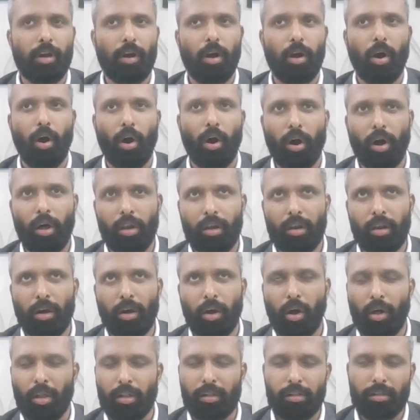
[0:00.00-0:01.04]
all
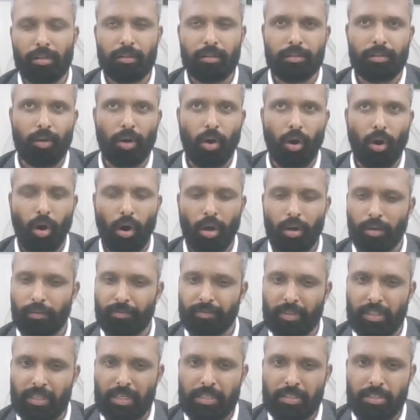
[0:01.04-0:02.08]
all you know all
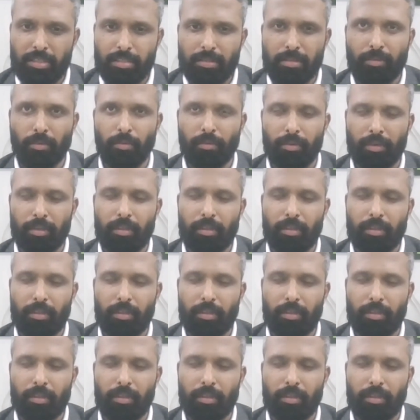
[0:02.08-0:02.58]
of this